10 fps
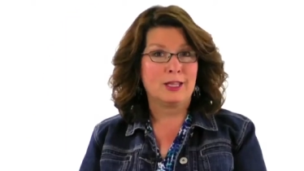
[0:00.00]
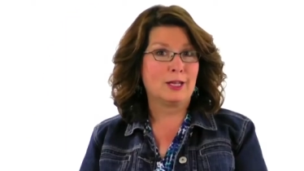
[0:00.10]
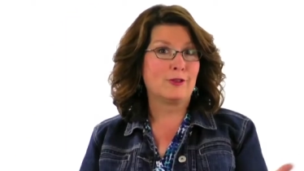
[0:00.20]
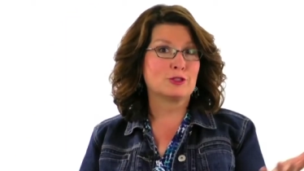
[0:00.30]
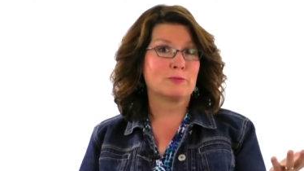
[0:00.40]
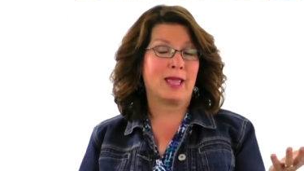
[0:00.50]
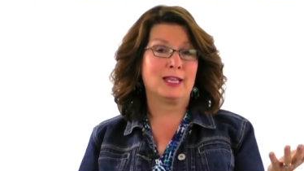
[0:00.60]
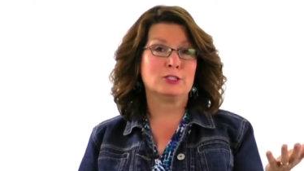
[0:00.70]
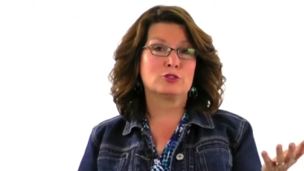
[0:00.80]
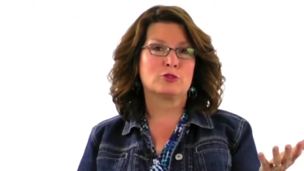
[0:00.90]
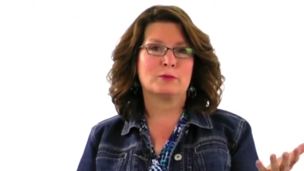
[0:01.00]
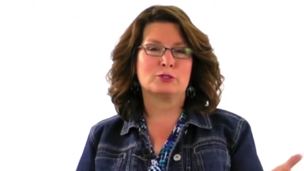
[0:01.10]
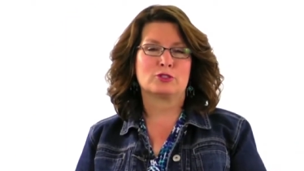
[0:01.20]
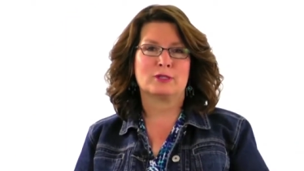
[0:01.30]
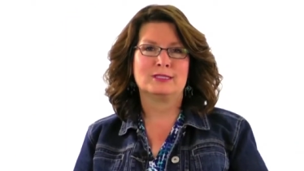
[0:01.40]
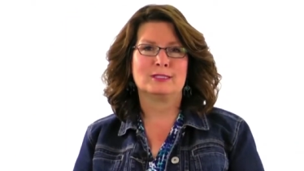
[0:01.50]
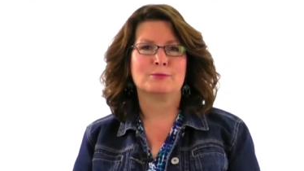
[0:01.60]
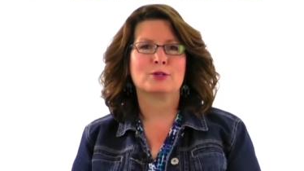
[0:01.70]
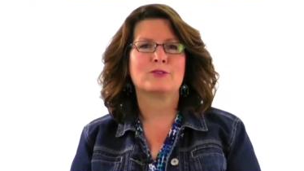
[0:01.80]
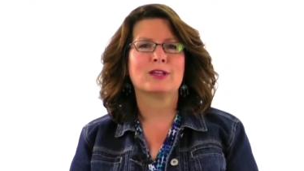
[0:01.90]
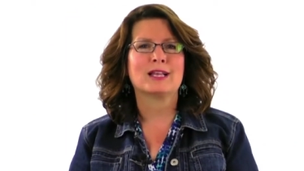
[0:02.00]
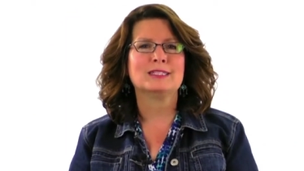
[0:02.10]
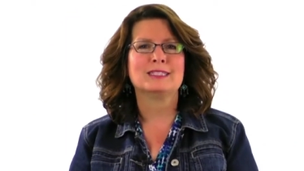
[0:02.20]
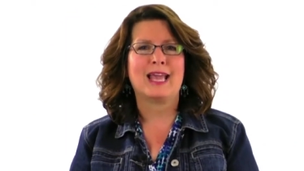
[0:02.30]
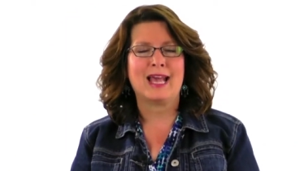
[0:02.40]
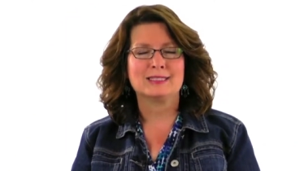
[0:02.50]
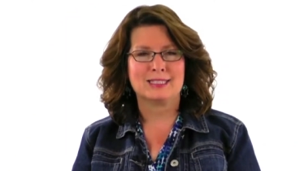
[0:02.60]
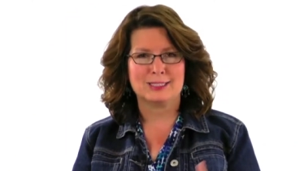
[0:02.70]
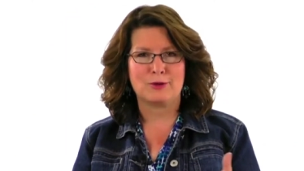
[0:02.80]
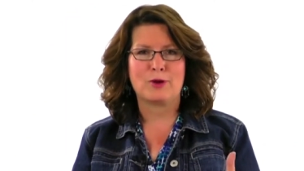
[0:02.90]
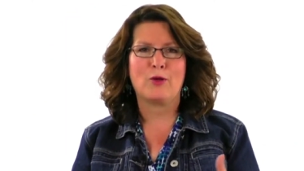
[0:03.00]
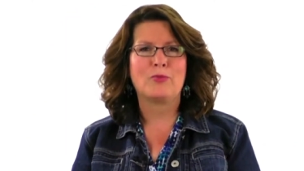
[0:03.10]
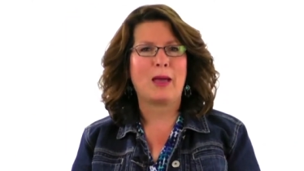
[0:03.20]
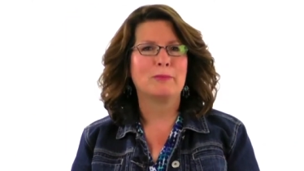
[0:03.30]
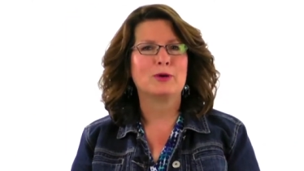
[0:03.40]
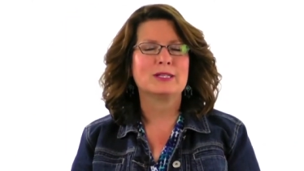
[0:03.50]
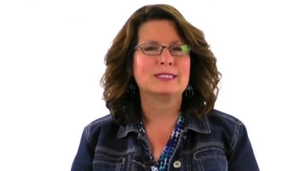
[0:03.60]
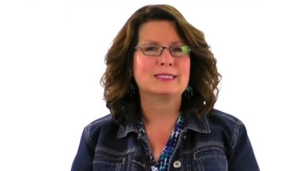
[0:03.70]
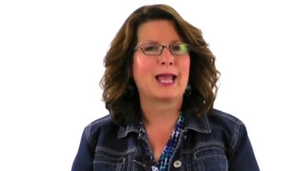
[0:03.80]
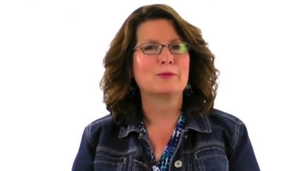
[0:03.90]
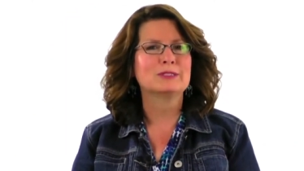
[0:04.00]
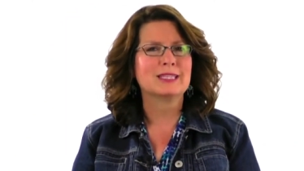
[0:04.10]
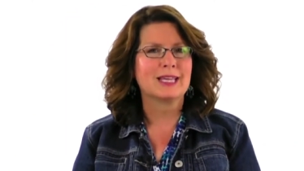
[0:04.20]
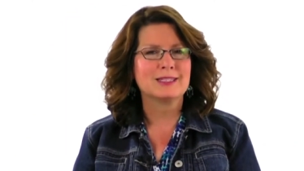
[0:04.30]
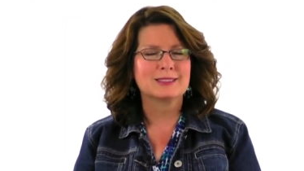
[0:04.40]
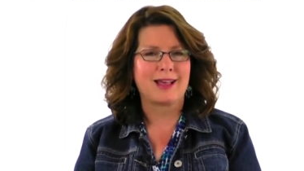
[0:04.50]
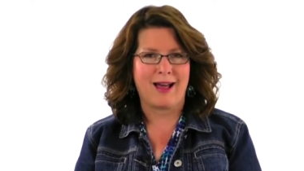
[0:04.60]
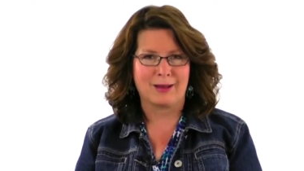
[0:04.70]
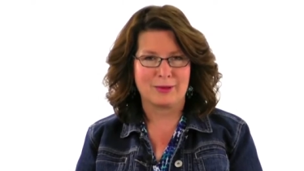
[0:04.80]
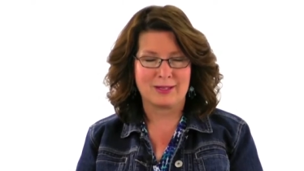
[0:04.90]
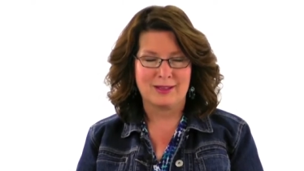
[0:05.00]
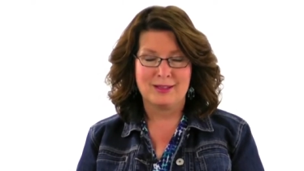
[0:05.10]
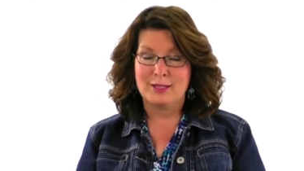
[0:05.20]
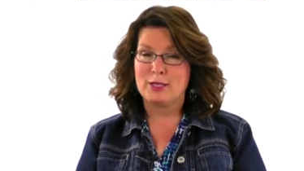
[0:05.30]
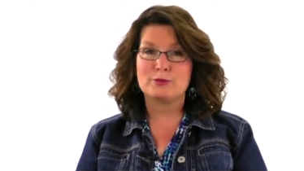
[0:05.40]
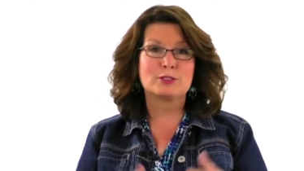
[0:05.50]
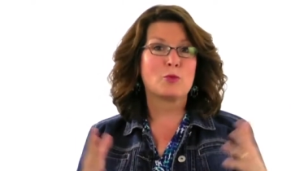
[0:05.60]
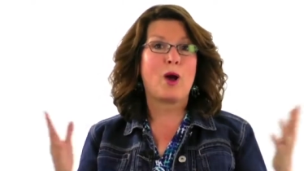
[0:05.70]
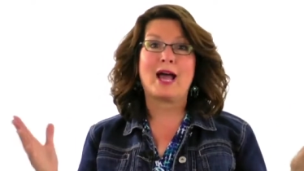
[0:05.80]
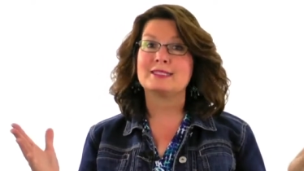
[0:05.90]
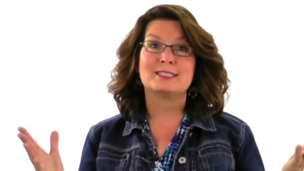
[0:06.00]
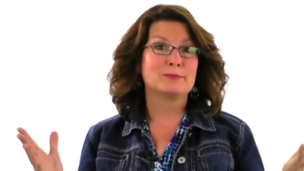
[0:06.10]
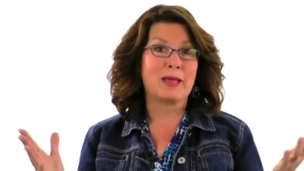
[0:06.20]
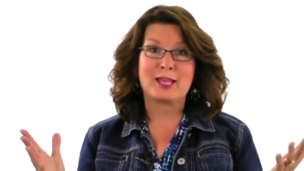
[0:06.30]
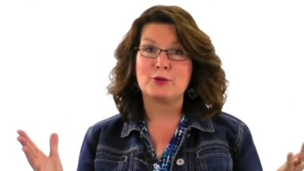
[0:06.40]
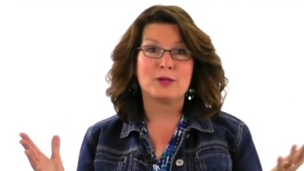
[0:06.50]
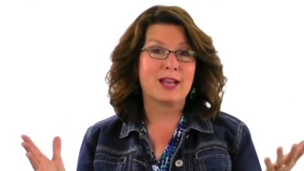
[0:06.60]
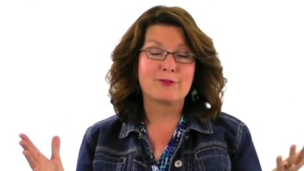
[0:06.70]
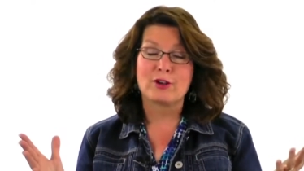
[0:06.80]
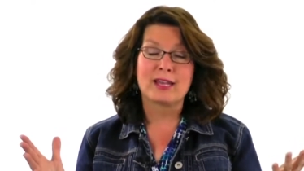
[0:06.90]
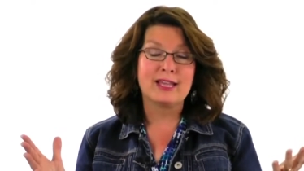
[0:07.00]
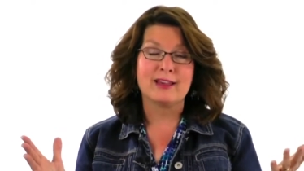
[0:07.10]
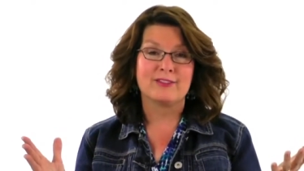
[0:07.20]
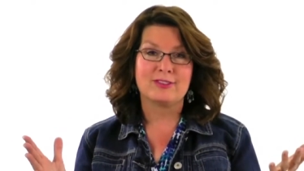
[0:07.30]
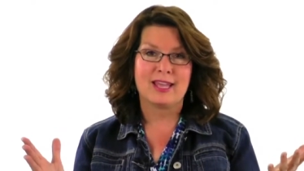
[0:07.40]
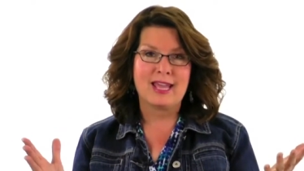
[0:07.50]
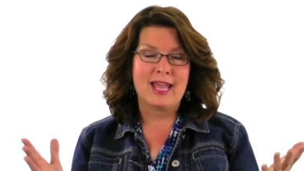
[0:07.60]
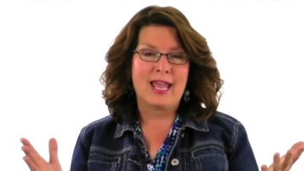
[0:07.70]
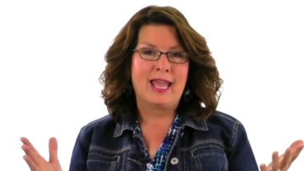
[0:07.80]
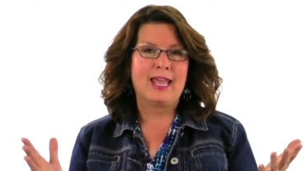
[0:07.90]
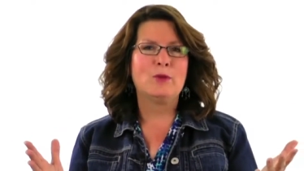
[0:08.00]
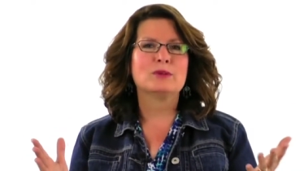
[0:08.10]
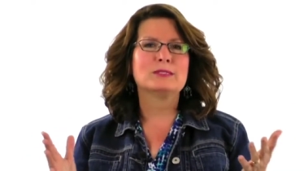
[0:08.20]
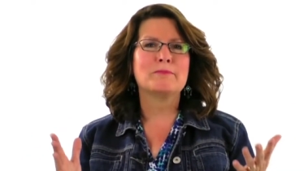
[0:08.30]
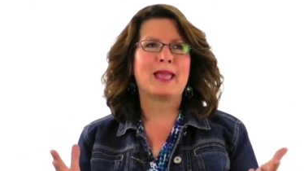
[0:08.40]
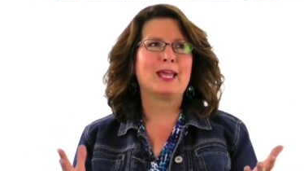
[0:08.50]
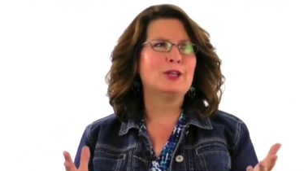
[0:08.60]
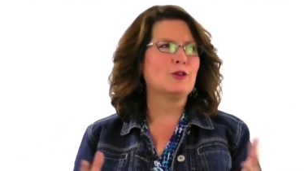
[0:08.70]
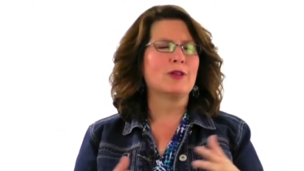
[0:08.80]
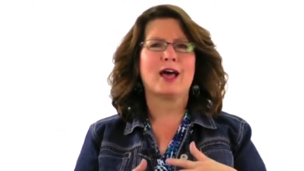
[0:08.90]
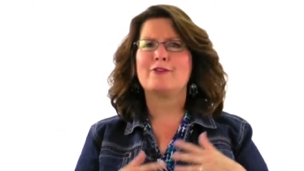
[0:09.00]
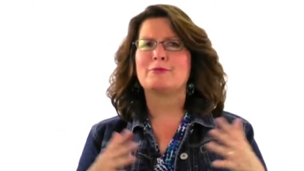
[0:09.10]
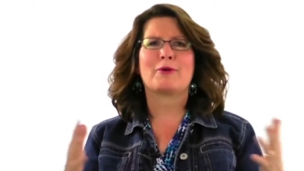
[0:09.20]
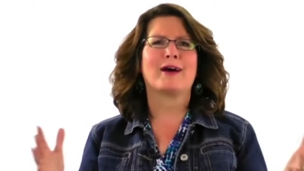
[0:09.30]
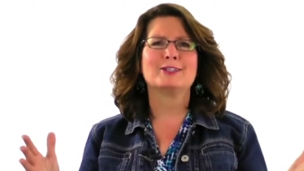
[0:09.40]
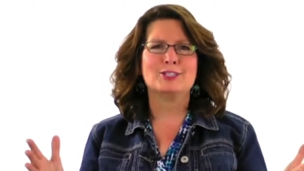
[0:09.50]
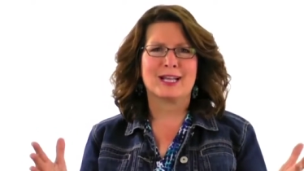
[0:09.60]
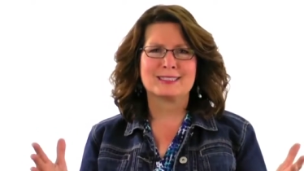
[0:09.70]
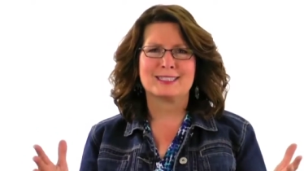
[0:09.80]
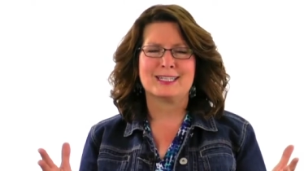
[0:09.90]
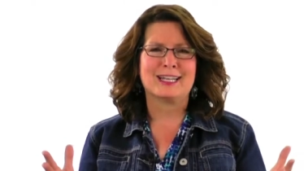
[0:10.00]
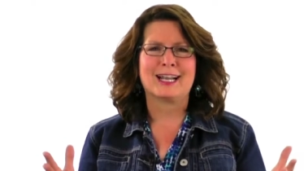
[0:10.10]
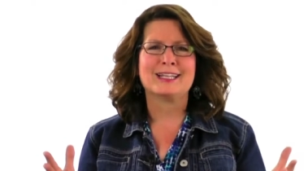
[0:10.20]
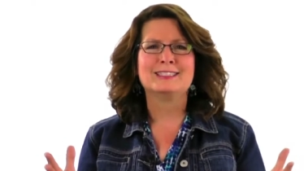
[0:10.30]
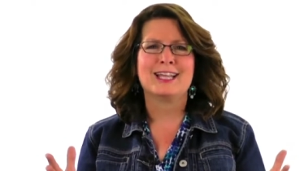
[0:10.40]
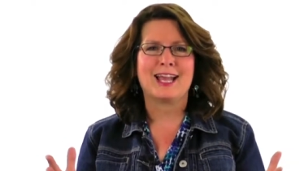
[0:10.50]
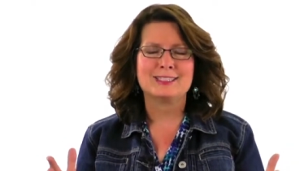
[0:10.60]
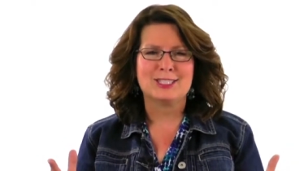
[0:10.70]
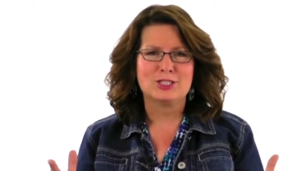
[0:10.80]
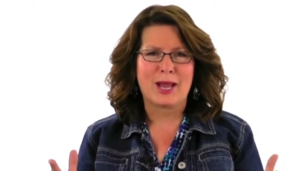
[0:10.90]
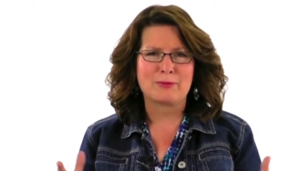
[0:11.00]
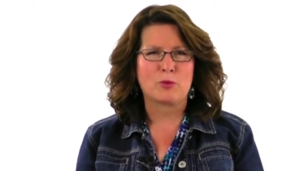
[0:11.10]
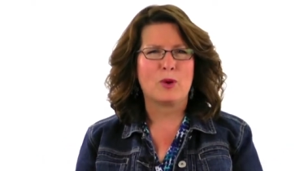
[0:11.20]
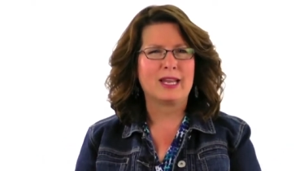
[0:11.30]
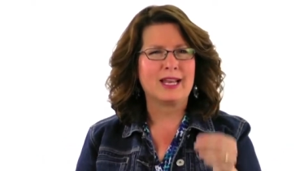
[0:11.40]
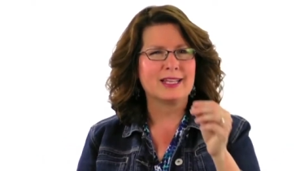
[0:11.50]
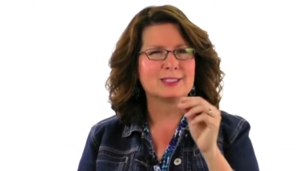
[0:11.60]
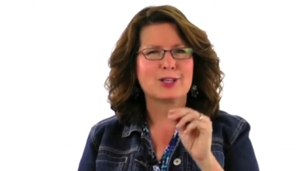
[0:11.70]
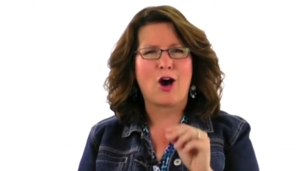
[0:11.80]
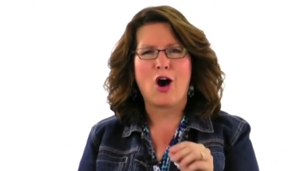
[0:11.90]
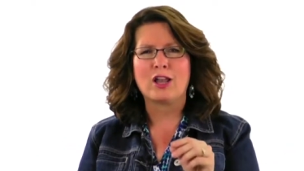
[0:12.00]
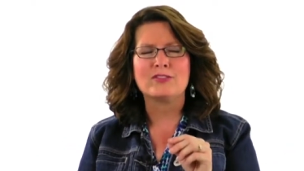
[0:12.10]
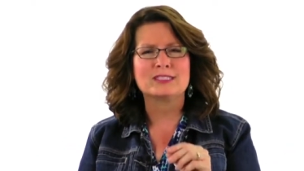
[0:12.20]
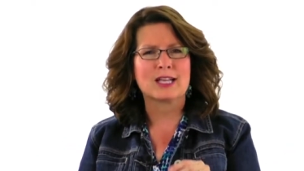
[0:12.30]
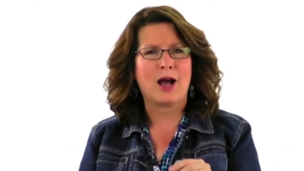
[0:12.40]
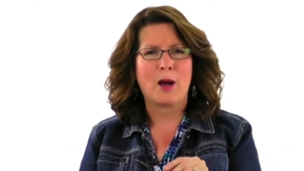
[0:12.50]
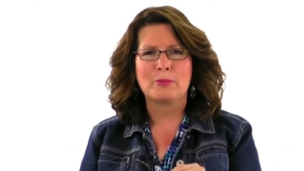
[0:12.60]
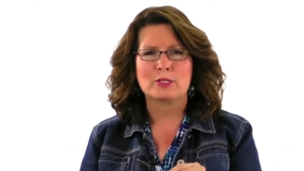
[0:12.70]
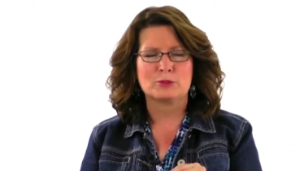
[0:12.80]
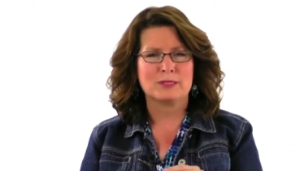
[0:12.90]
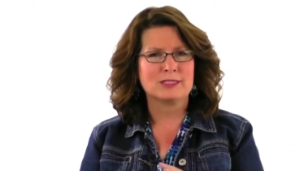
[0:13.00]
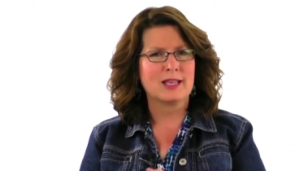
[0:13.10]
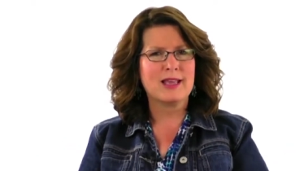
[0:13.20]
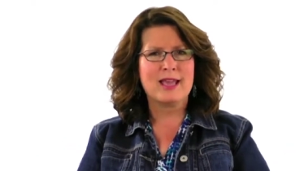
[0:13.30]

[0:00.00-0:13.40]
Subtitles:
You know, there's a man in Scripture. He's in the book of Ecclesiastes. He wrote that book, and his name was King Solomon. He was the wisest man who had ever lived. He was a man who loved projects, and in Ecclesiastes chapter 1, he lists all of his accomplishments